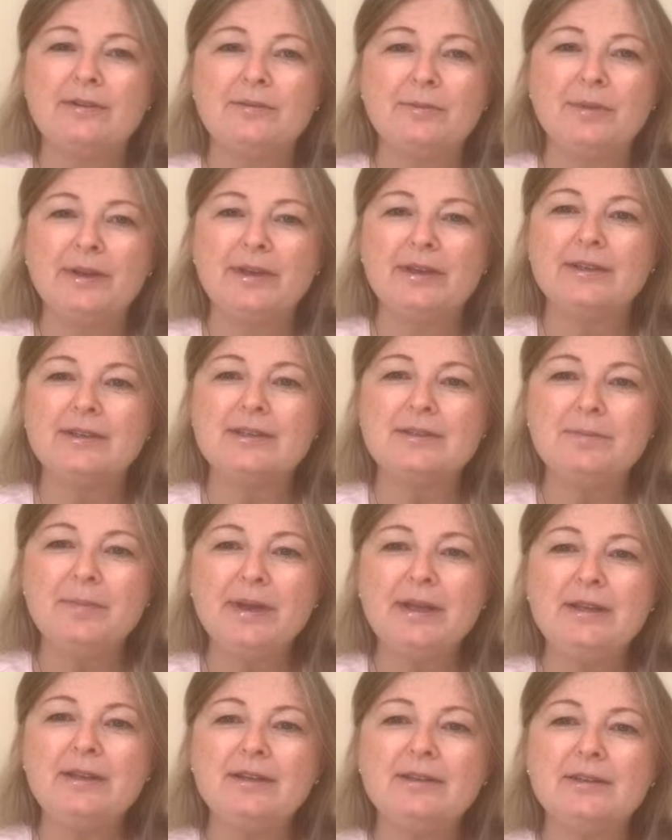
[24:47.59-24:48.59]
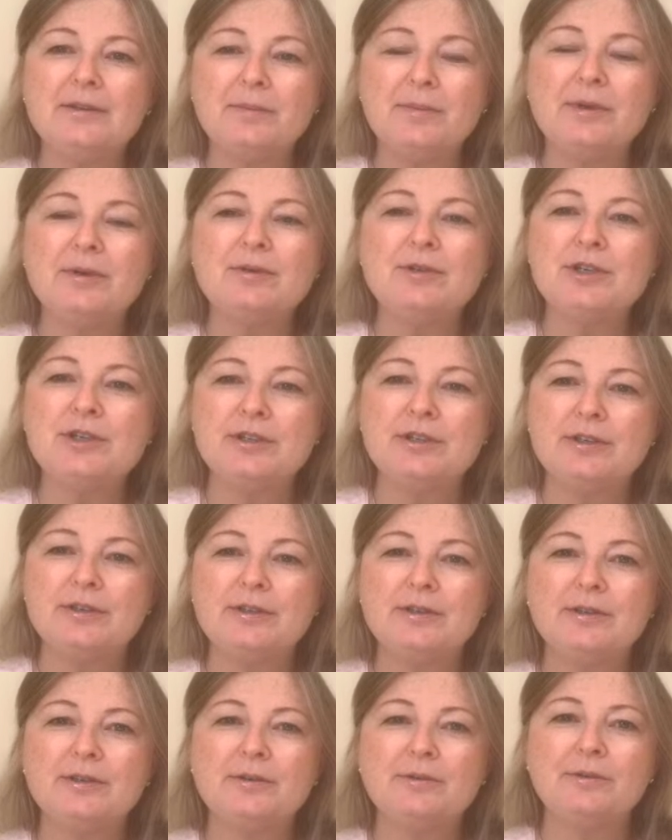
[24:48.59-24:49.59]
whether it's mental,
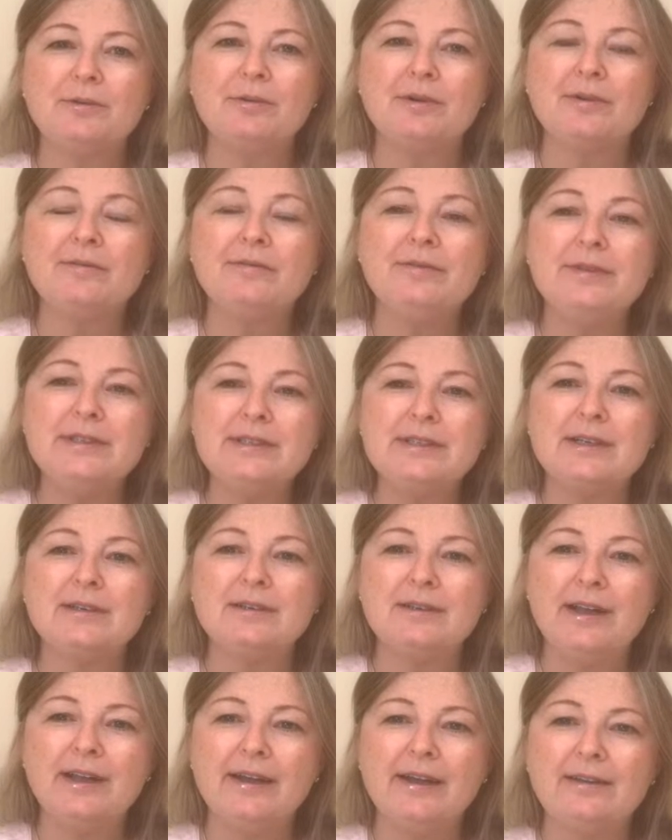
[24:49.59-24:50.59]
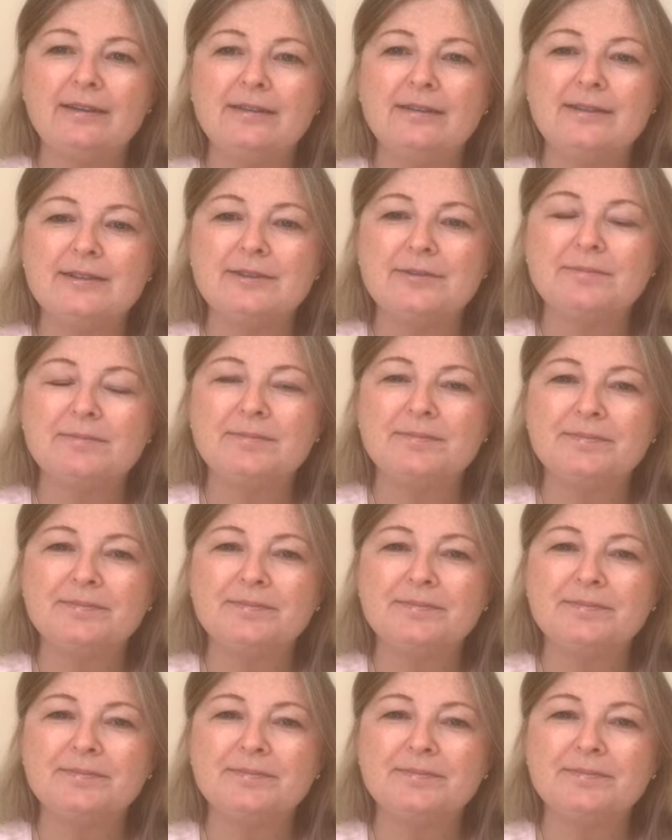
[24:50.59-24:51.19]
emotional, or physical health.